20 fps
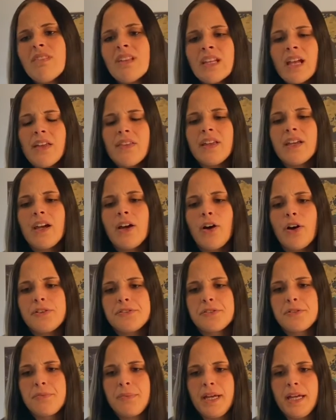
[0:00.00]
I think I
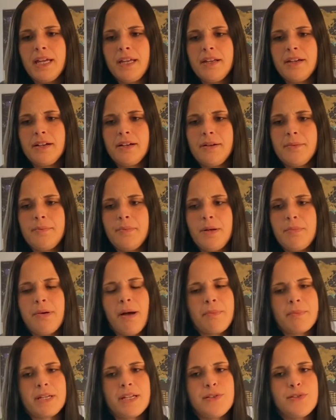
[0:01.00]
also made a
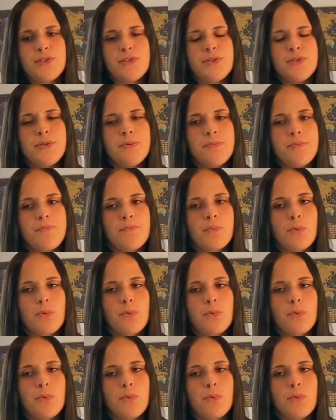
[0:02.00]
pumpkin soup,